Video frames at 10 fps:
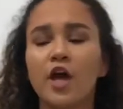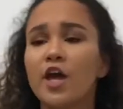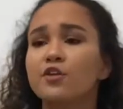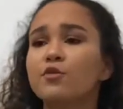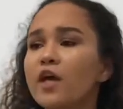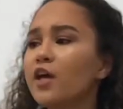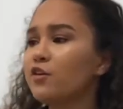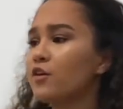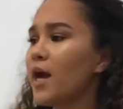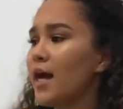and you get your
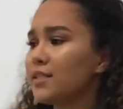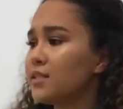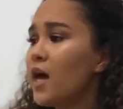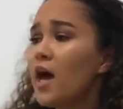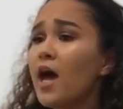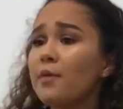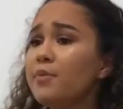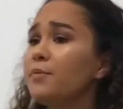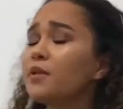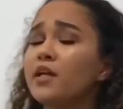cast and
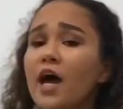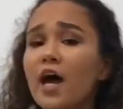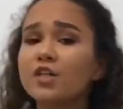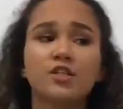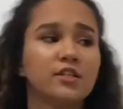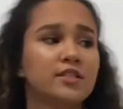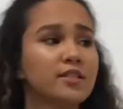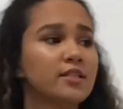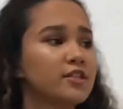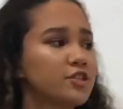people can actually see
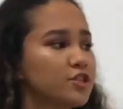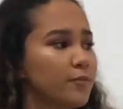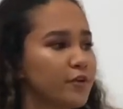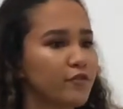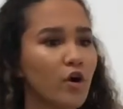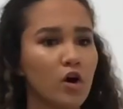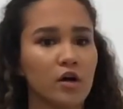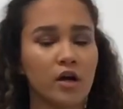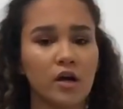that there's something wrong.